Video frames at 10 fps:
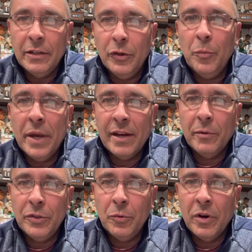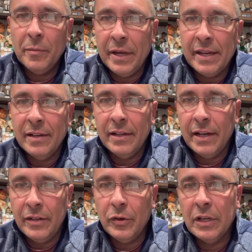You make it what you want to make it,
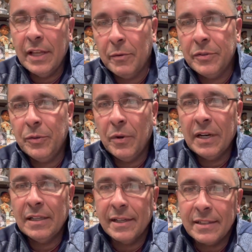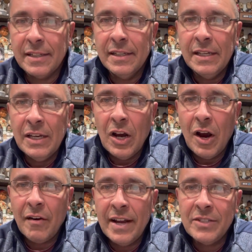and you collect what you want to collect.
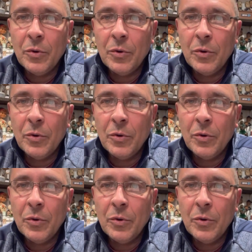All right. So